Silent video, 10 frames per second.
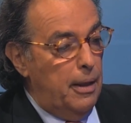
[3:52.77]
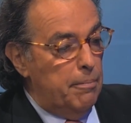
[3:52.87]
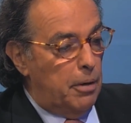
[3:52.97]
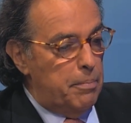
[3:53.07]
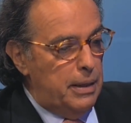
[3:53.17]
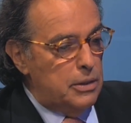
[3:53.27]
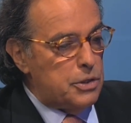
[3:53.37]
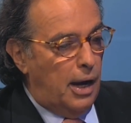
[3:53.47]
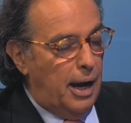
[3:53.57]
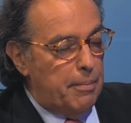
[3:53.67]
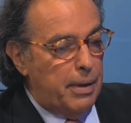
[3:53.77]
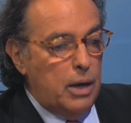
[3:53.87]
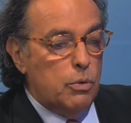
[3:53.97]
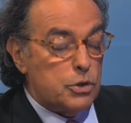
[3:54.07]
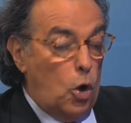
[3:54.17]
But meantime, he
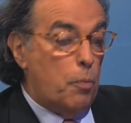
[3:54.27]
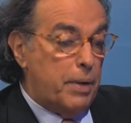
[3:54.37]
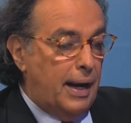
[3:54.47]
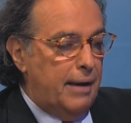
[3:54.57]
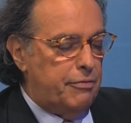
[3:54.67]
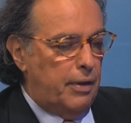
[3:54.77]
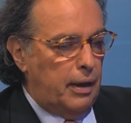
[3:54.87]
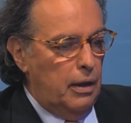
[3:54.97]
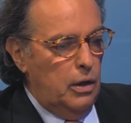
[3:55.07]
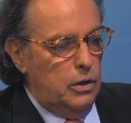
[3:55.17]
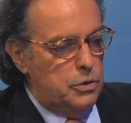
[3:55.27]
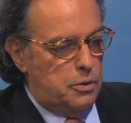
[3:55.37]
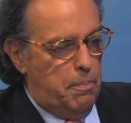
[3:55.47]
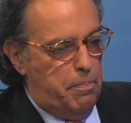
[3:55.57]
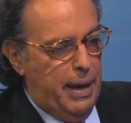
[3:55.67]
was hoping, I think,
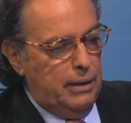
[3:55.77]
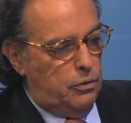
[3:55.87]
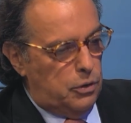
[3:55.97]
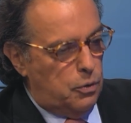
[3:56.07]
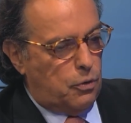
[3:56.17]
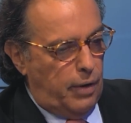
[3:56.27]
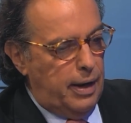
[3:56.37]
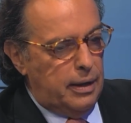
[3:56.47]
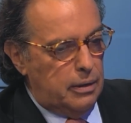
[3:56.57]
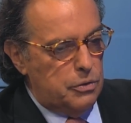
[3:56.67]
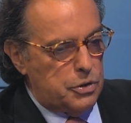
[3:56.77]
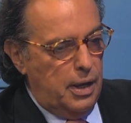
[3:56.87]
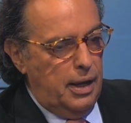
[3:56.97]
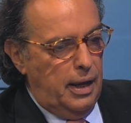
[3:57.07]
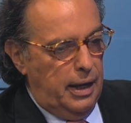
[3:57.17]
to bait the Ukrainians
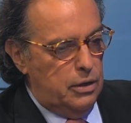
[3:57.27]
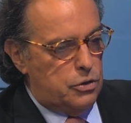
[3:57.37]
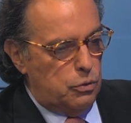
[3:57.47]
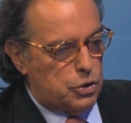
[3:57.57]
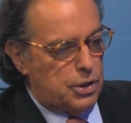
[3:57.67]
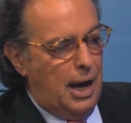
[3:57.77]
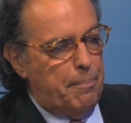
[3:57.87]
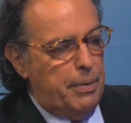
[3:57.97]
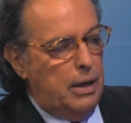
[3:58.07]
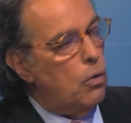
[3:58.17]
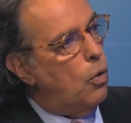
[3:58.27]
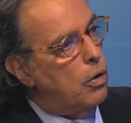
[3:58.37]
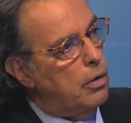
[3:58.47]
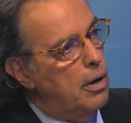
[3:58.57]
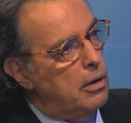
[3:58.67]
into stopping
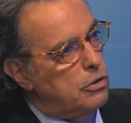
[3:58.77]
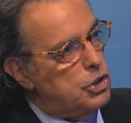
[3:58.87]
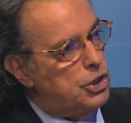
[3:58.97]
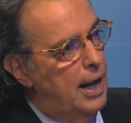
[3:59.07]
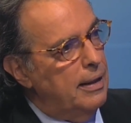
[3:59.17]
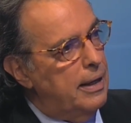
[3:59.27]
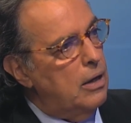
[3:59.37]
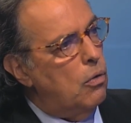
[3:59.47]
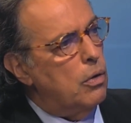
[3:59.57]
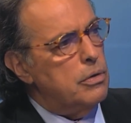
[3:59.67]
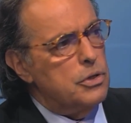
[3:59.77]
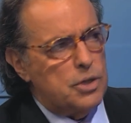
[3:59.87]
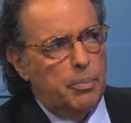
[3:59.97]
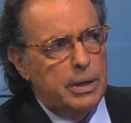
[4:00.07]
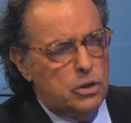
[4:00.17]
or shelling or in some way